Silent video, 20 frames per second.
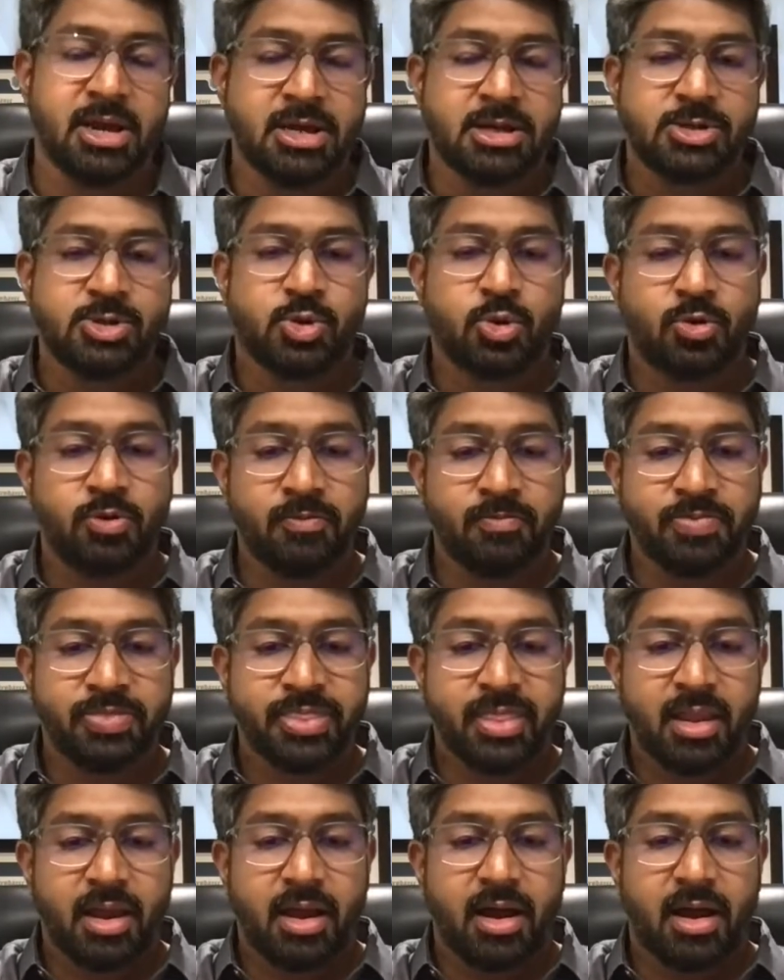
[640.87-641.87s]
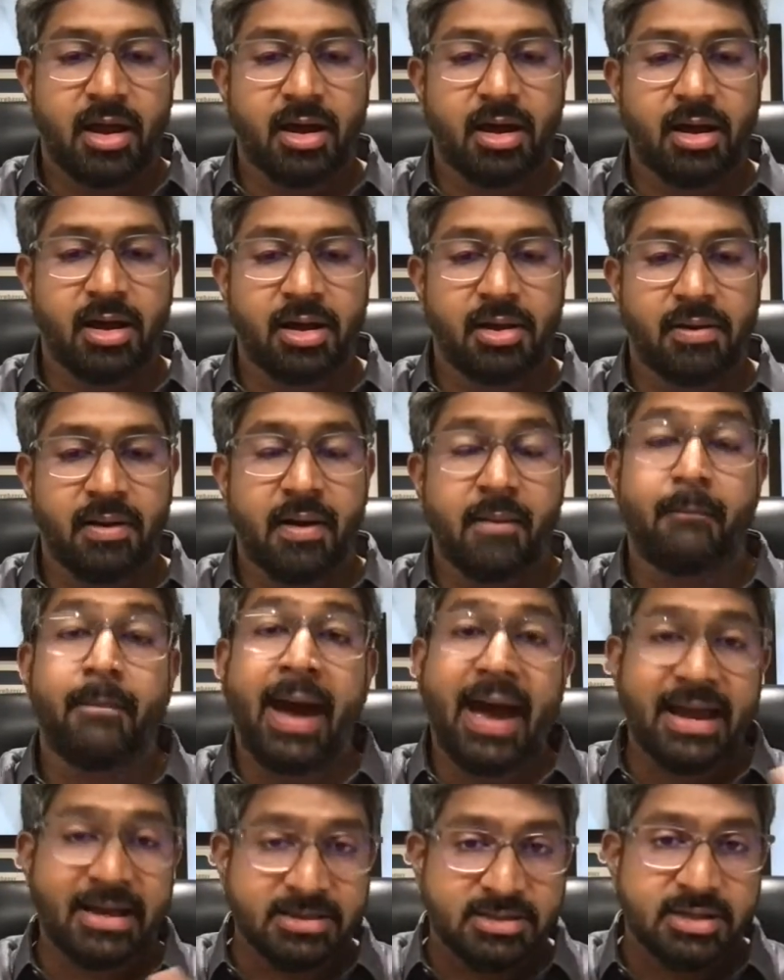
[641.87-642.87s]
So
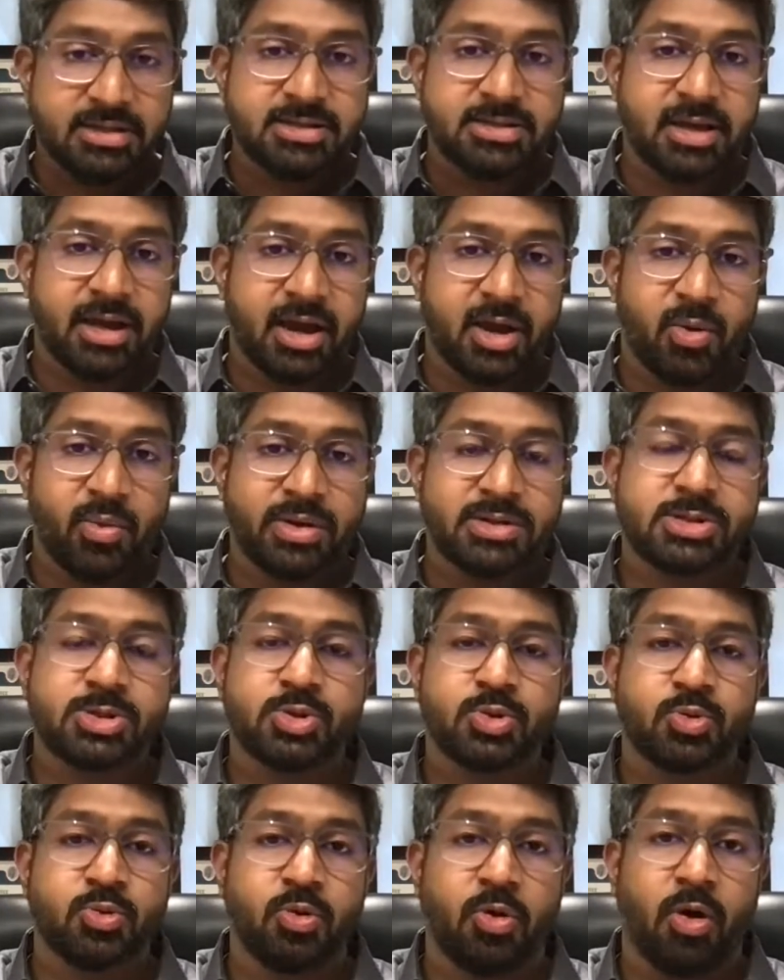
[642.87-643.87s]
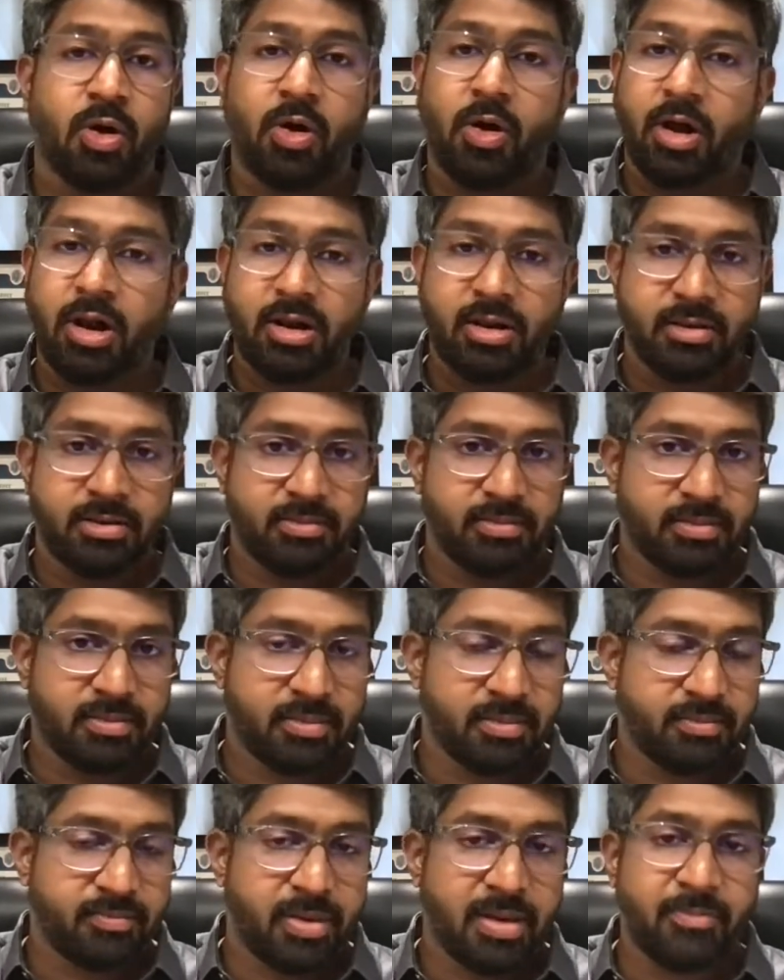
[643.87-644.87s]
my sincere request to all
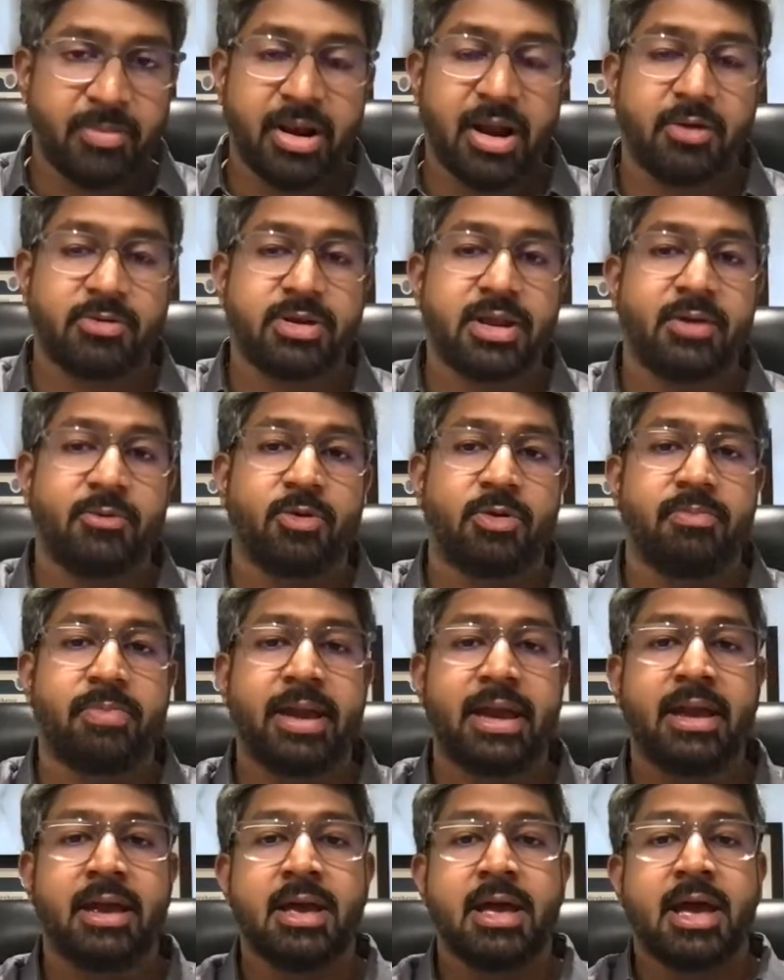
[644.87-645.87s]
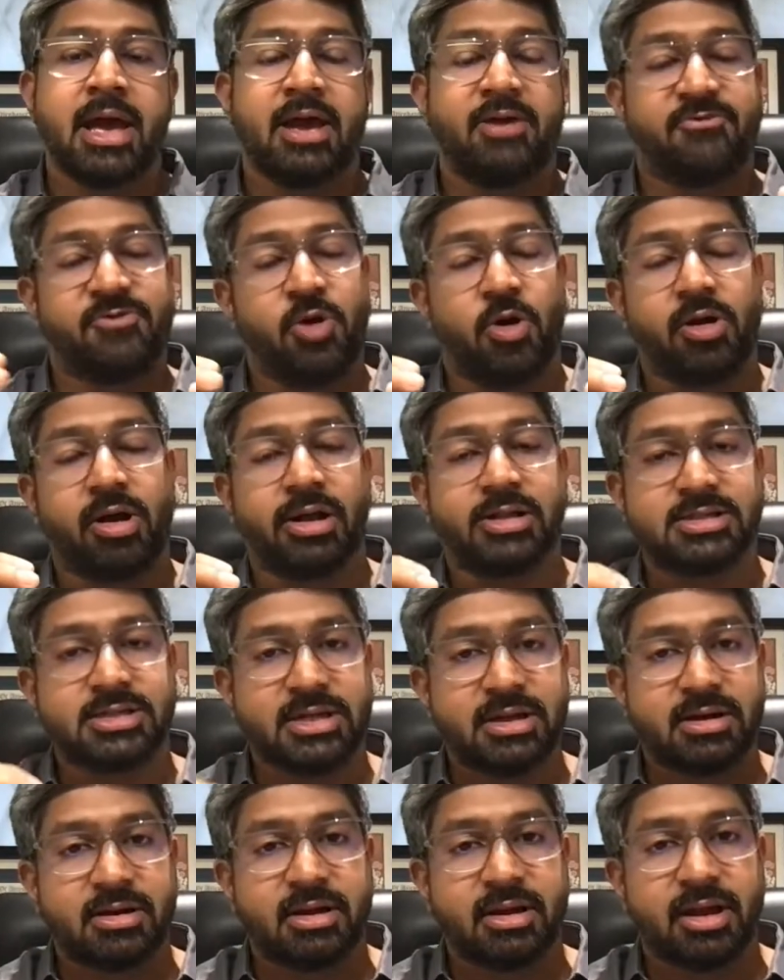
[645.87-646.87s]
people out there would be, if you're
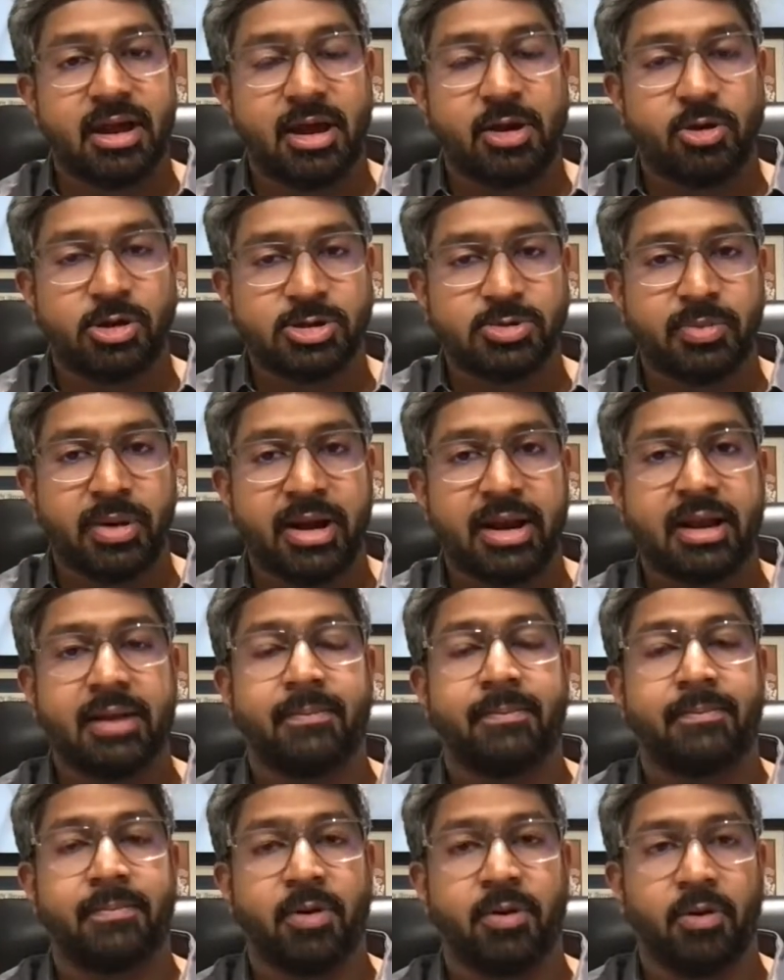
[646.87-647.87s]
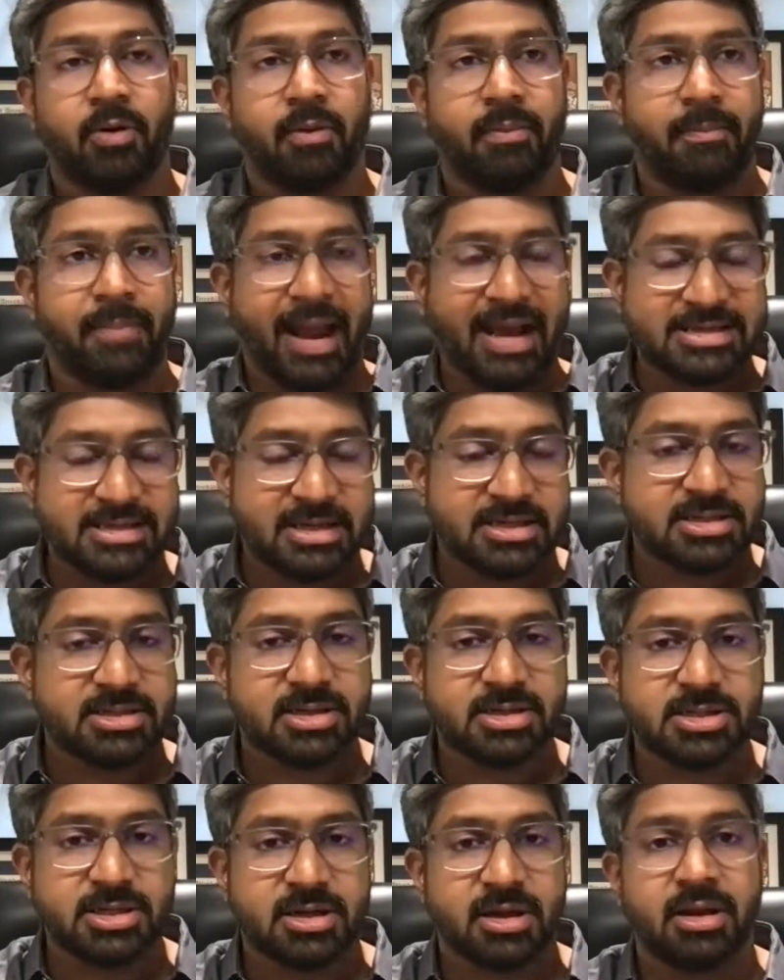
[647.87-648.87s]
considering a cosmetic or plastic
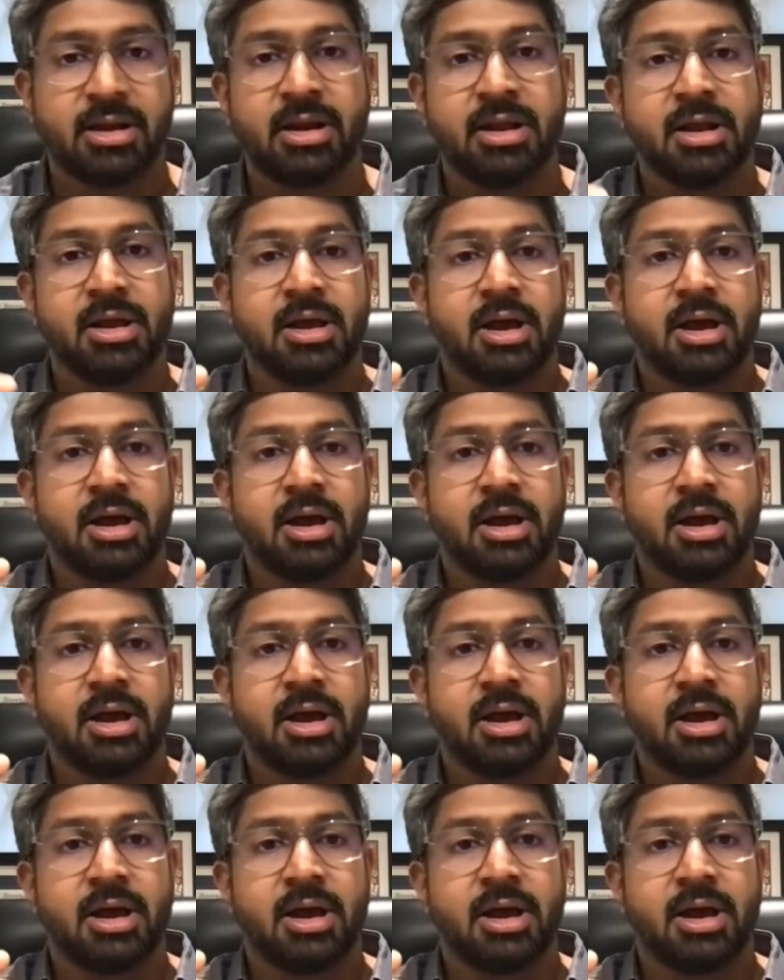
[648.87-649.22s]
surgical